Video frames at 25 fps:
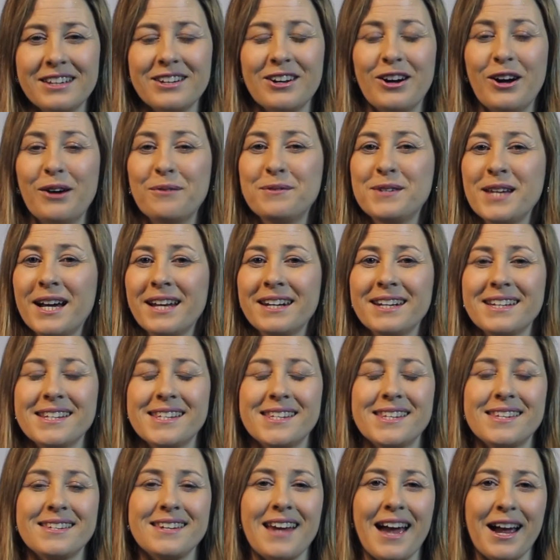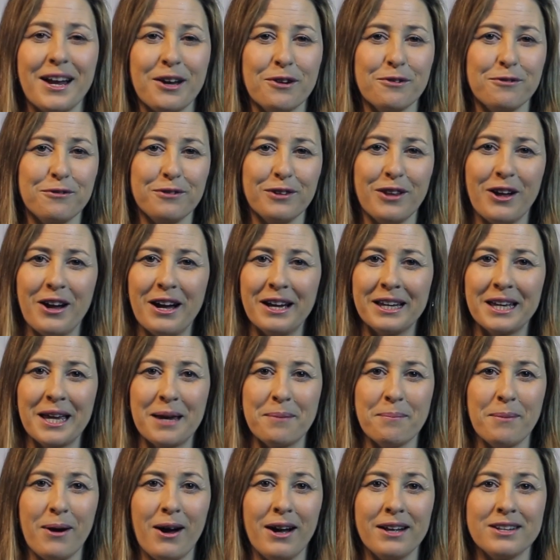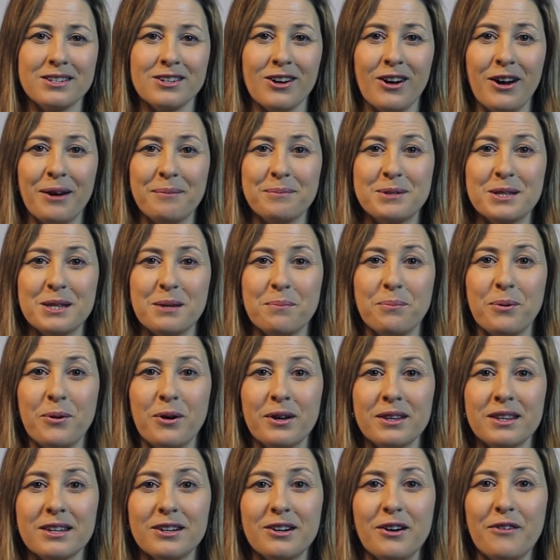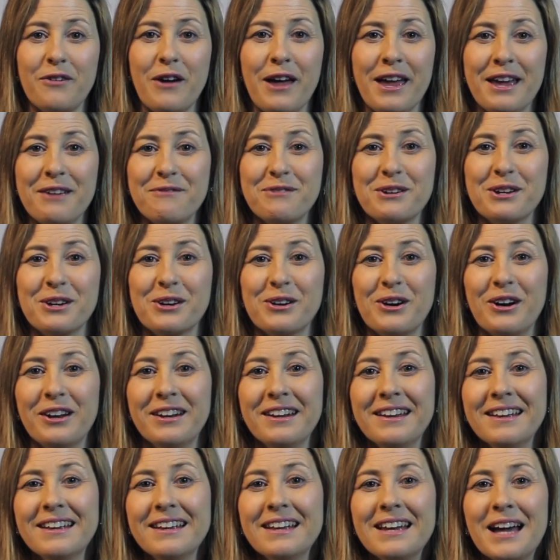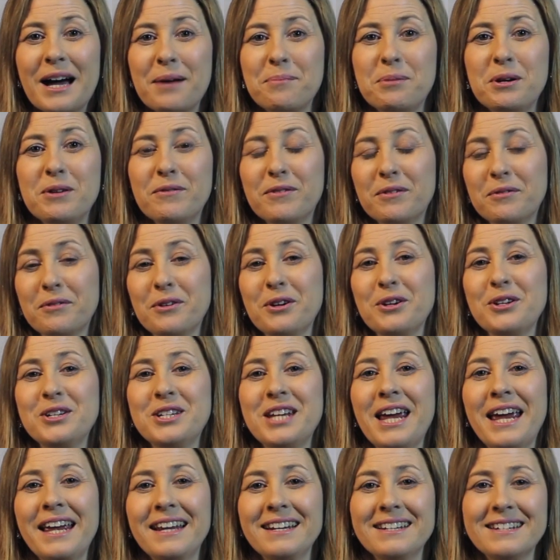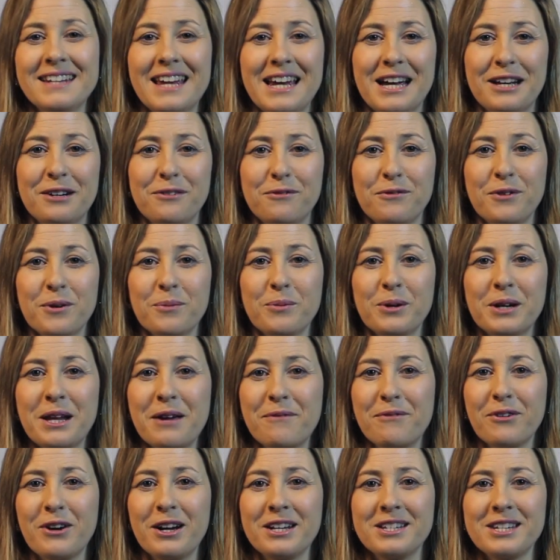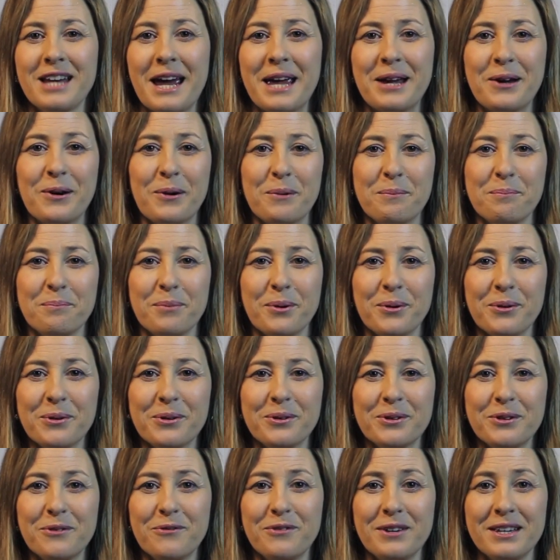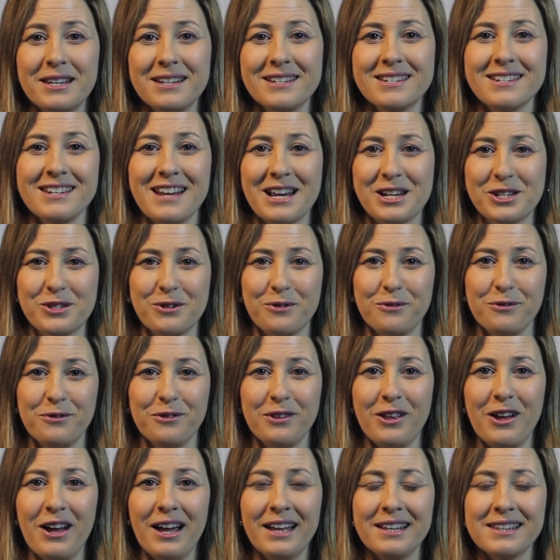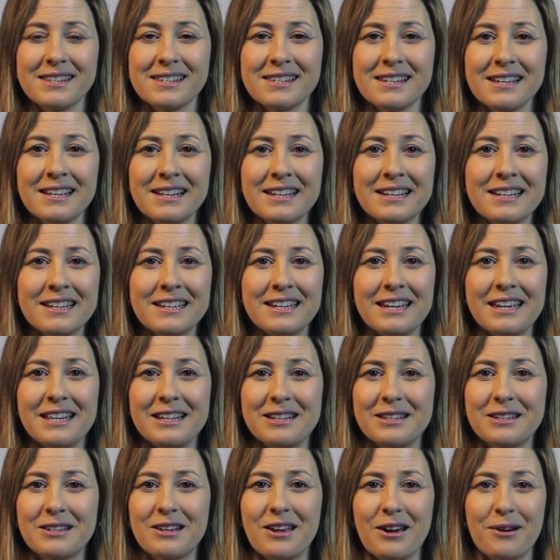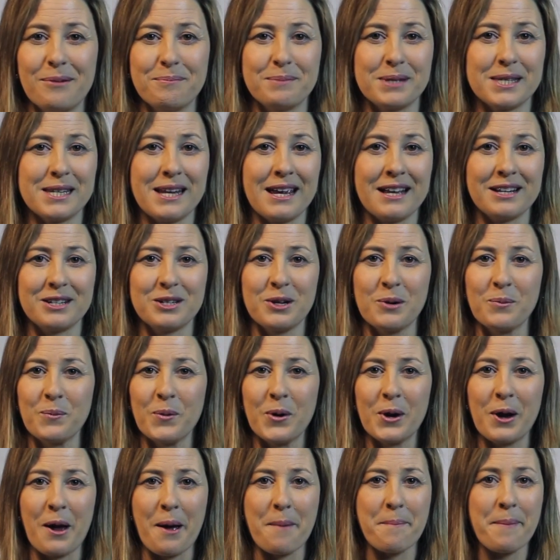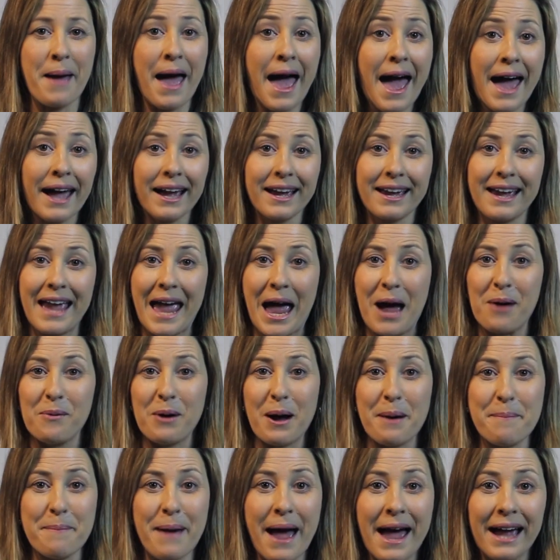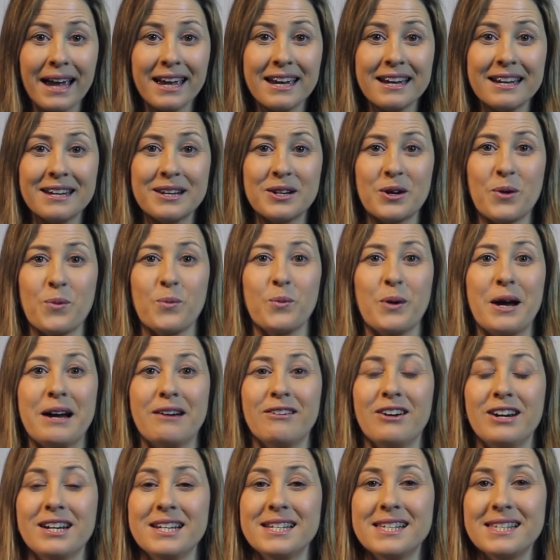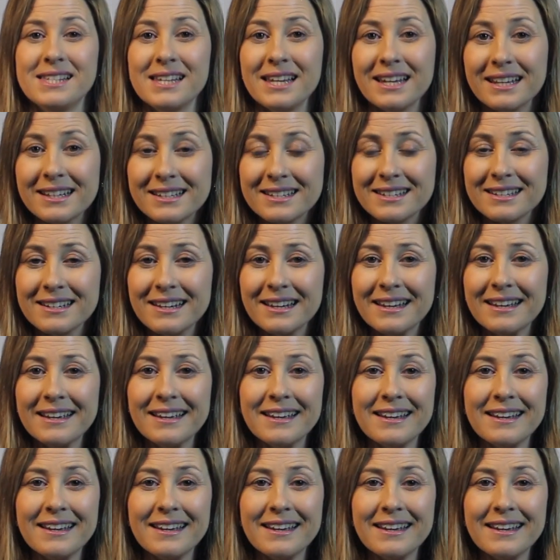You know, I've done a stack of flying in my time to the point that I've even got a bit of a routine down for whatever I take on board for international flights. It comes down to what I pack, how I pack it, where I sit.